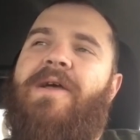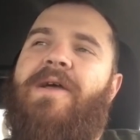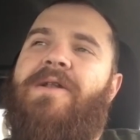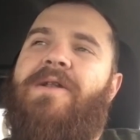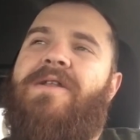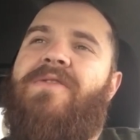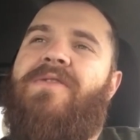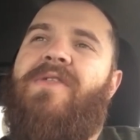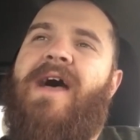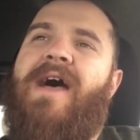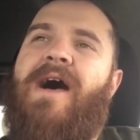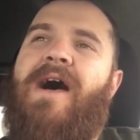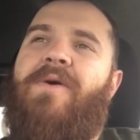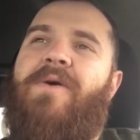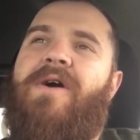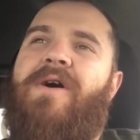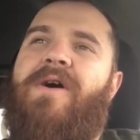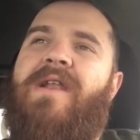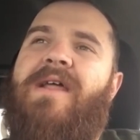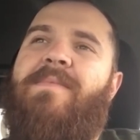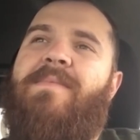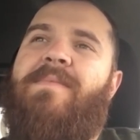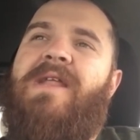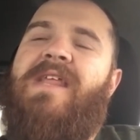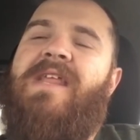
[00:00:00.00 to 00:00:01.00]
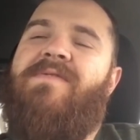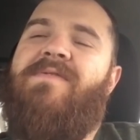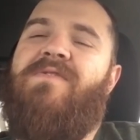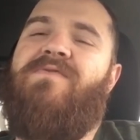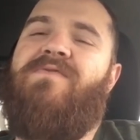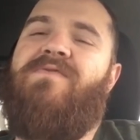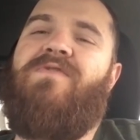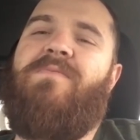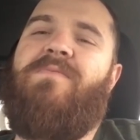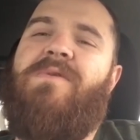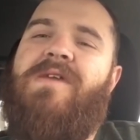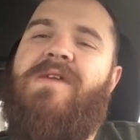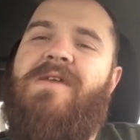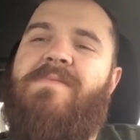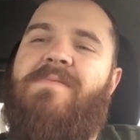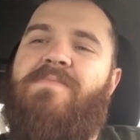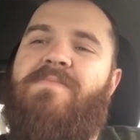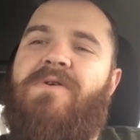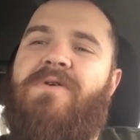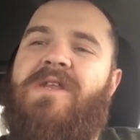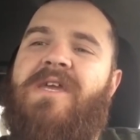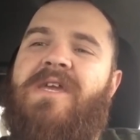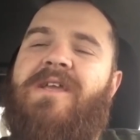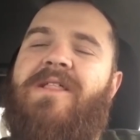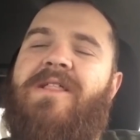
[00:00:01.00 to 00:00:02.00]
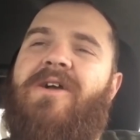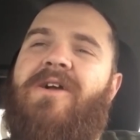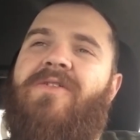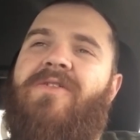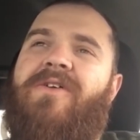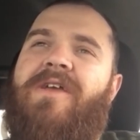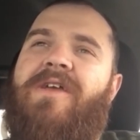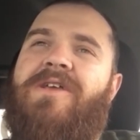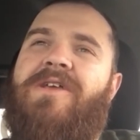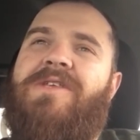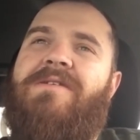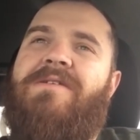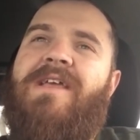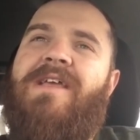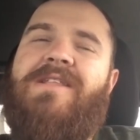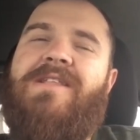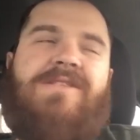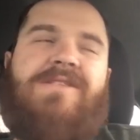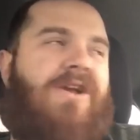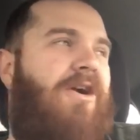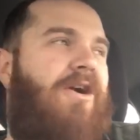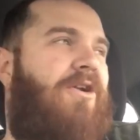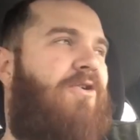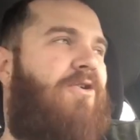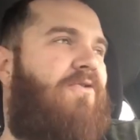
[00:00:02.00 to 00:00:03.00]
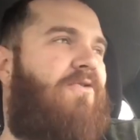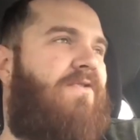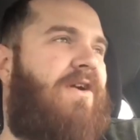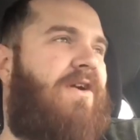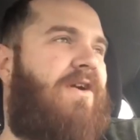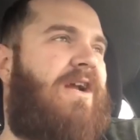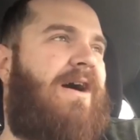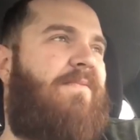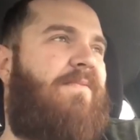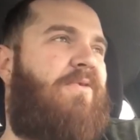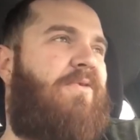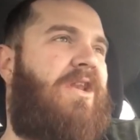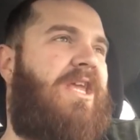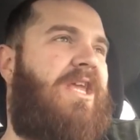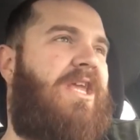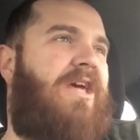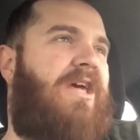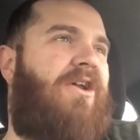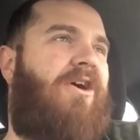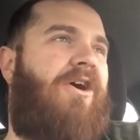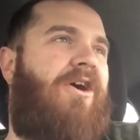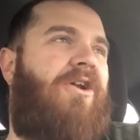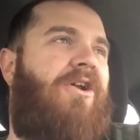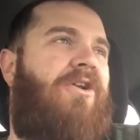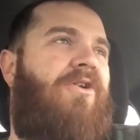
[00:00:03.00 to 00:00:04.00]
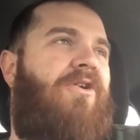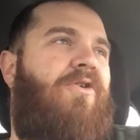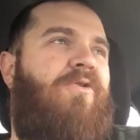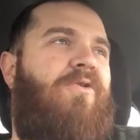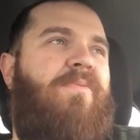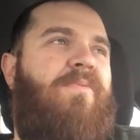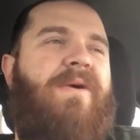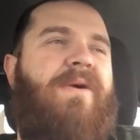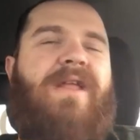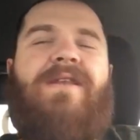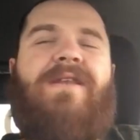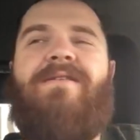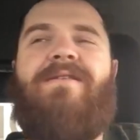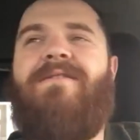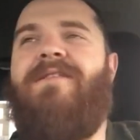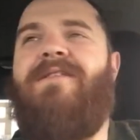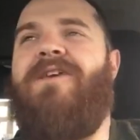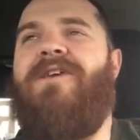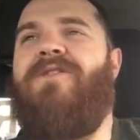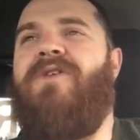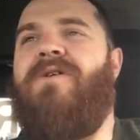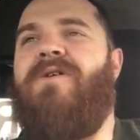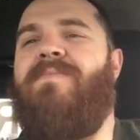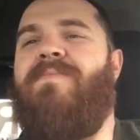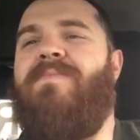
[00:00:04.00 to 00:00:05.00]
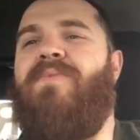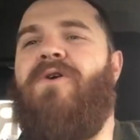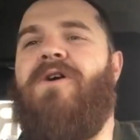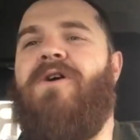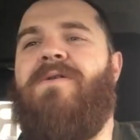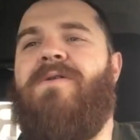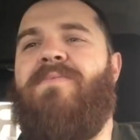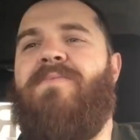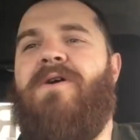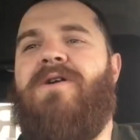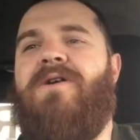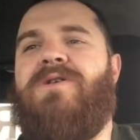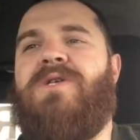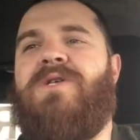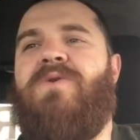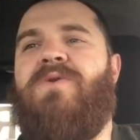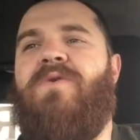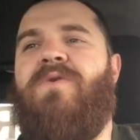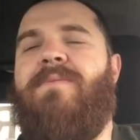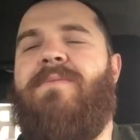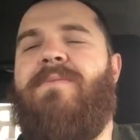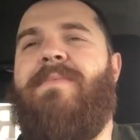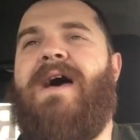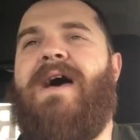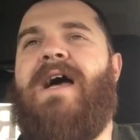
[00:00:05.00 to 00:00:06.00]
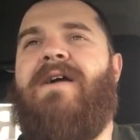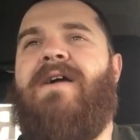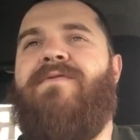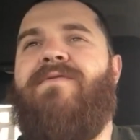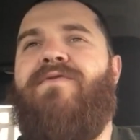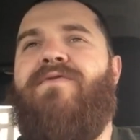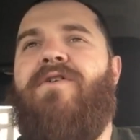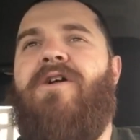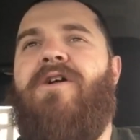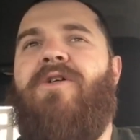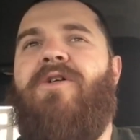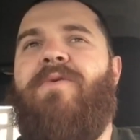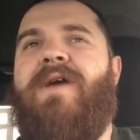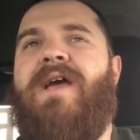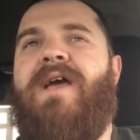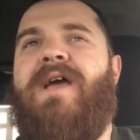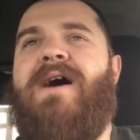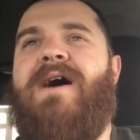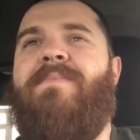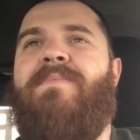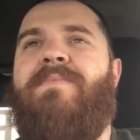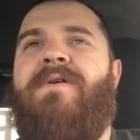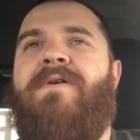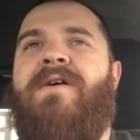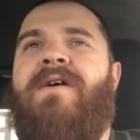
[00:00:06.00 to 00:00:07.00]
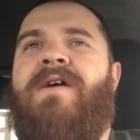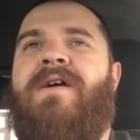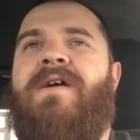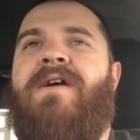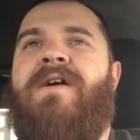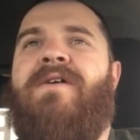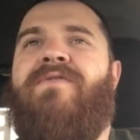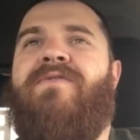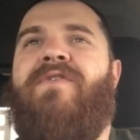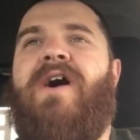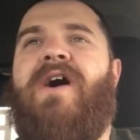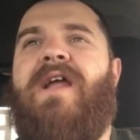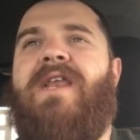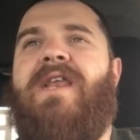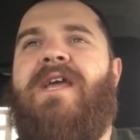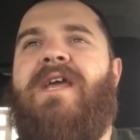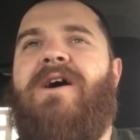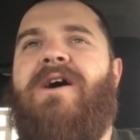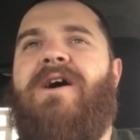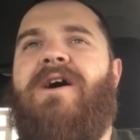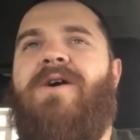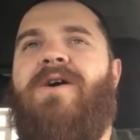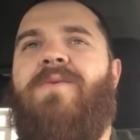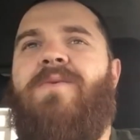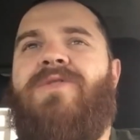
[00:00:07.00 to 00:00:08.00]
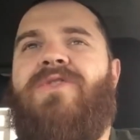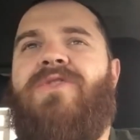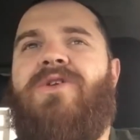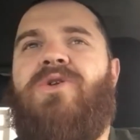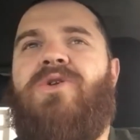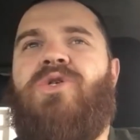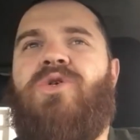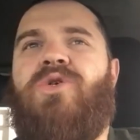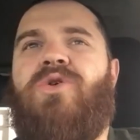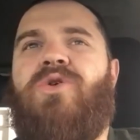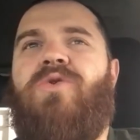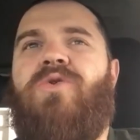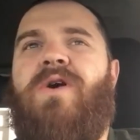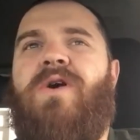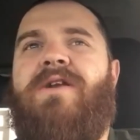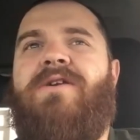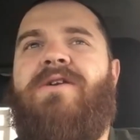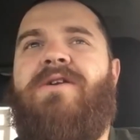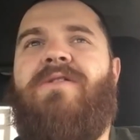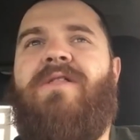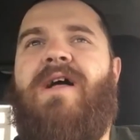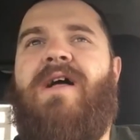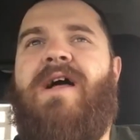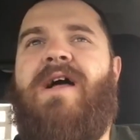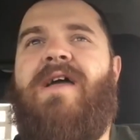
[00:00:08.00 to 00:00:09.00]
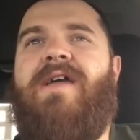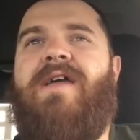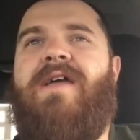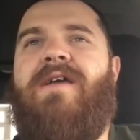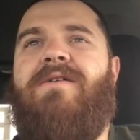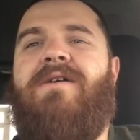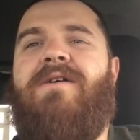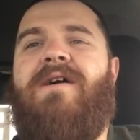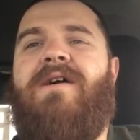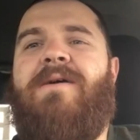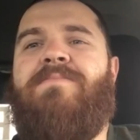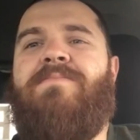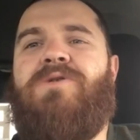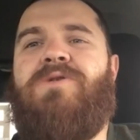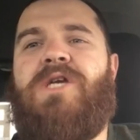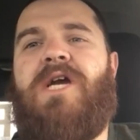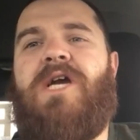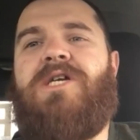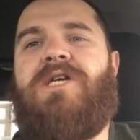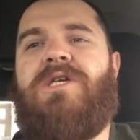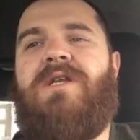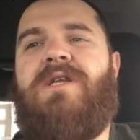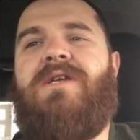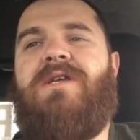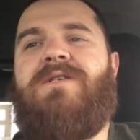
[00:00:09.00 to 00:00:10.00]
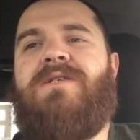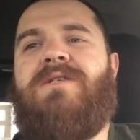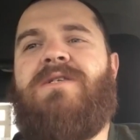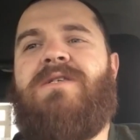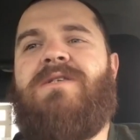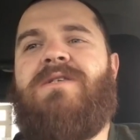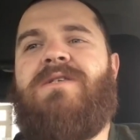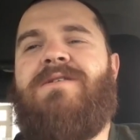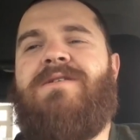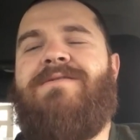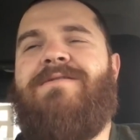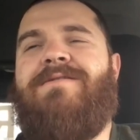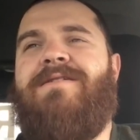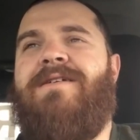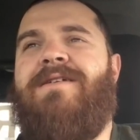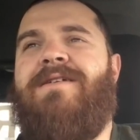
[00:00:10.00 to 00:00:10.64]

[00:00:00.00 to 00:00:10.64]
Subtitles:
And that one, I mean, even for me particularly, it's hard to overcome when you get a hard no. But the important part is going back, following up, finding out what the true underlying objection is,